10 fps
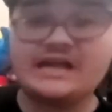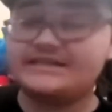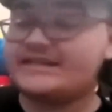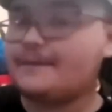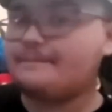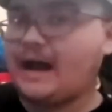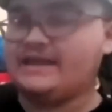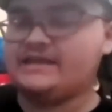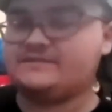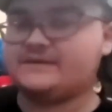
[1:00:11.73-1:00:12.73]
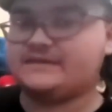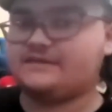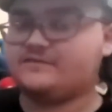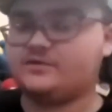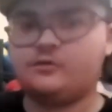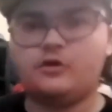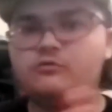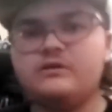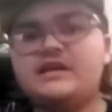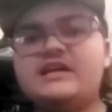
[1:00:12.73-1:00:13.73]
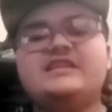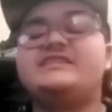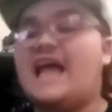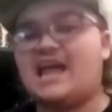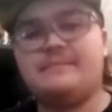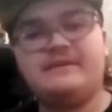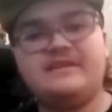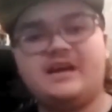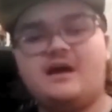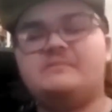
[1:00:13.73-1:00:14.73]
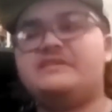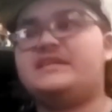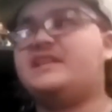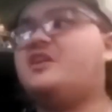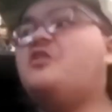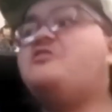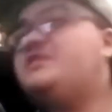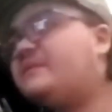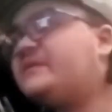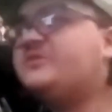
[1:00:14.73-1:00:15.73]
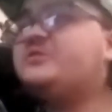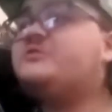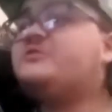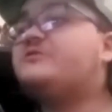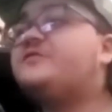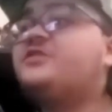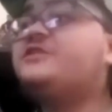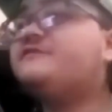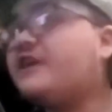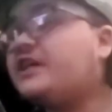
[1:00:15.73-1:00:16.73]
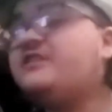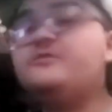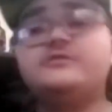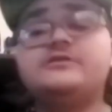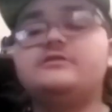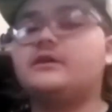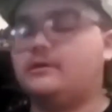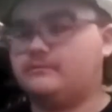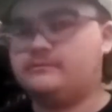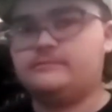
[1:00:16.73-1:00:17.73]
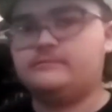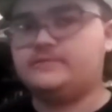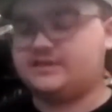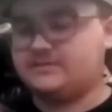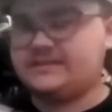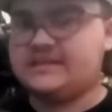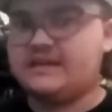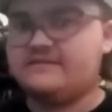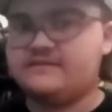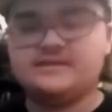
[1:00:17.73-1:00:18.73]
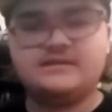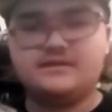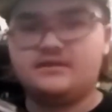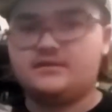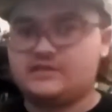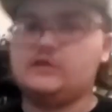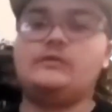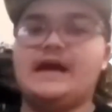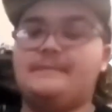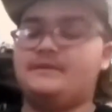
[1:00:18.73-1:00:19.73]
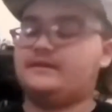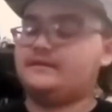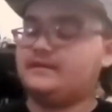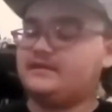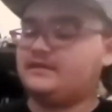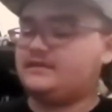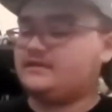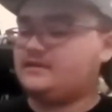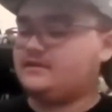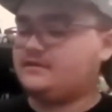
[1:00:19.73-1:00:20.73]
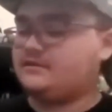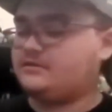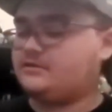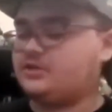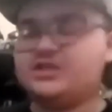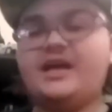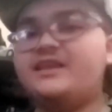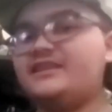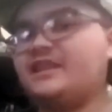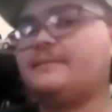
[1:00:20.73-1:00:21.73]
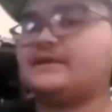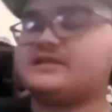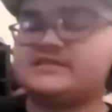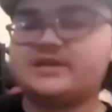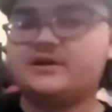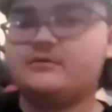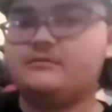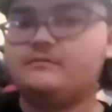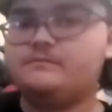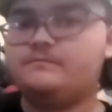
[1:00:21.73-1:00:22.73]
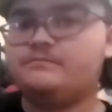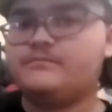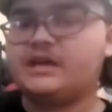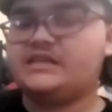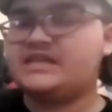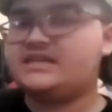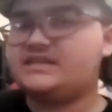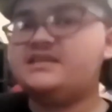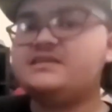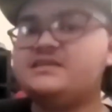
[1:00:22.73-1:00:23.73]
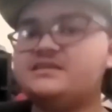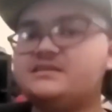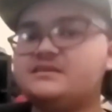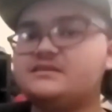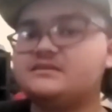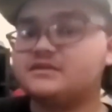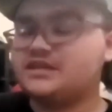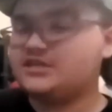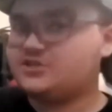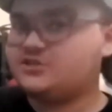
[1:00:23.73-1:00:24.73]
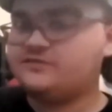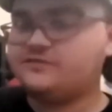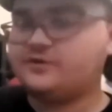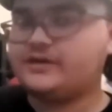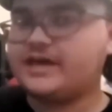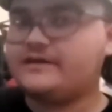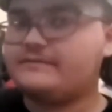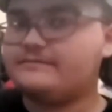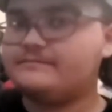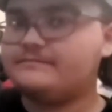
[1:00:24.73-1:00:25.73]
I did not buy this myself. So don't go snagging me in the comments saying like, oh, you got Toy Story 4, you fucking loser. No, this was a gift. Don't at me. The shocking thing about this, though, is that this is true 4K.